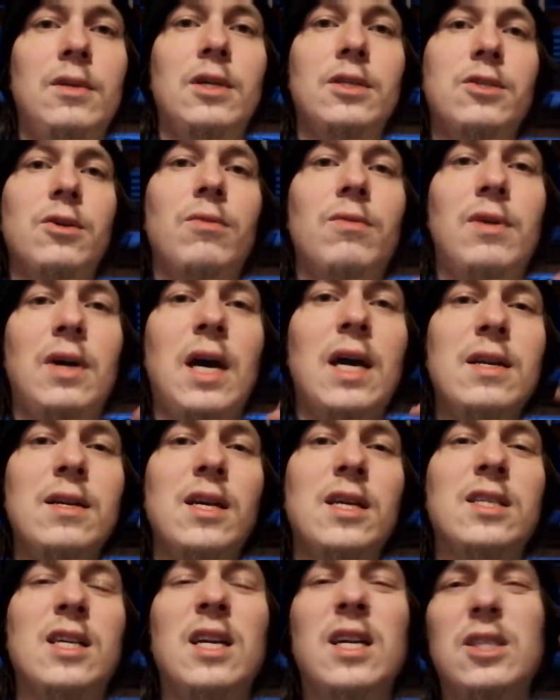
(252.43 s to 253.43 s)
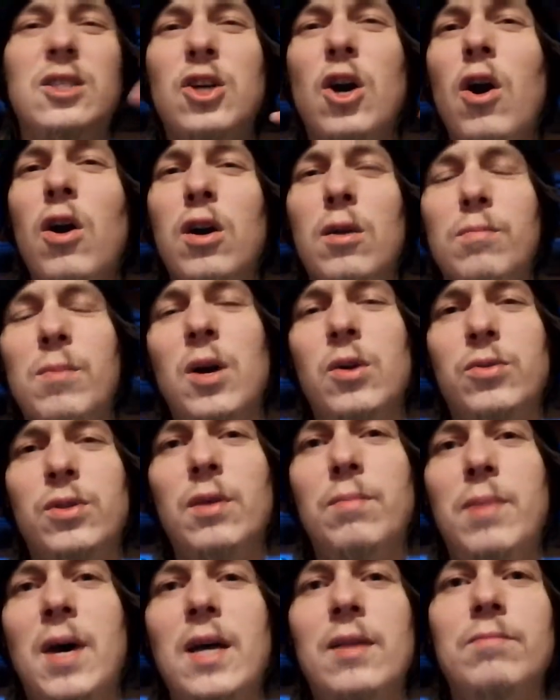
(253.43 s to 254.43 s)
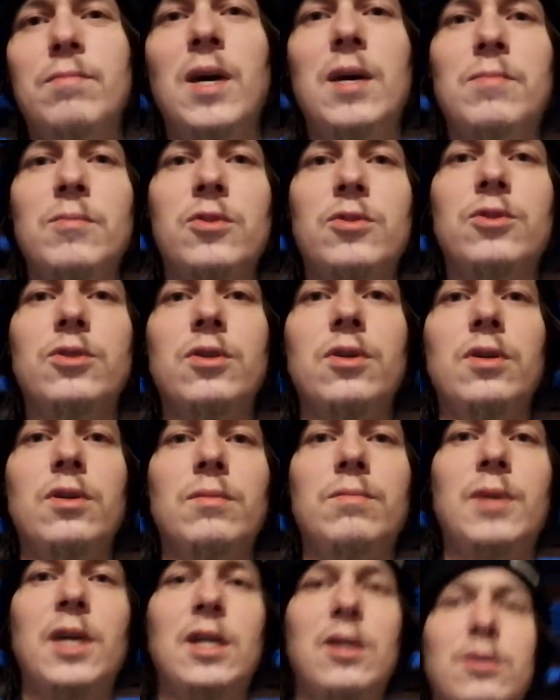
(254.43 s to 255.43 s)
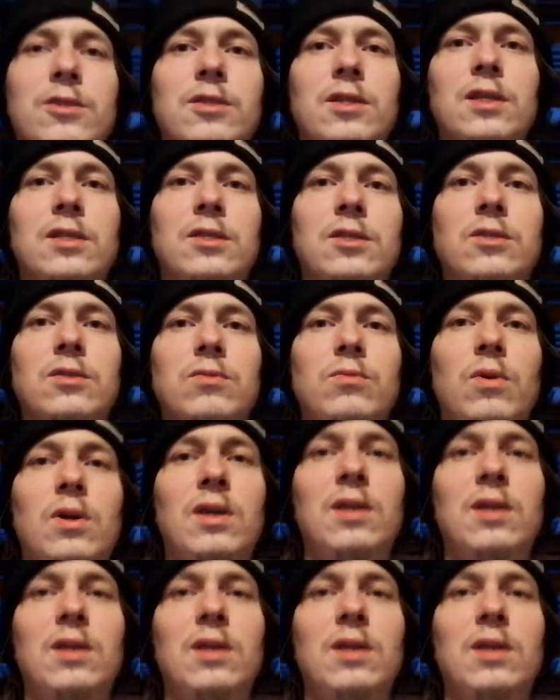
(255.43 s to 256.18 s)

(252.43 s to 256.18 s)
So I'm not gonna talk about the band members because it's